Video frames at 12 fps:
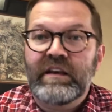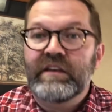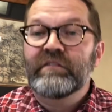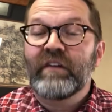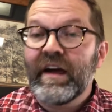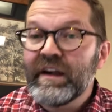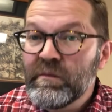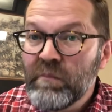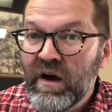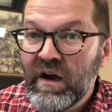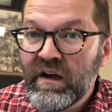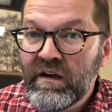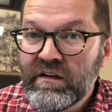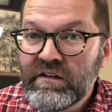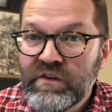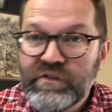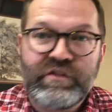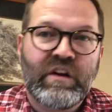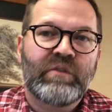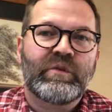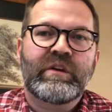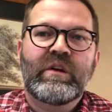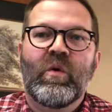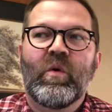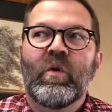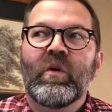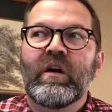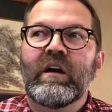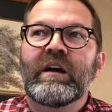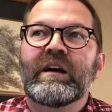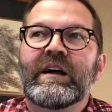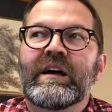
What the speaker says: divided among your children, or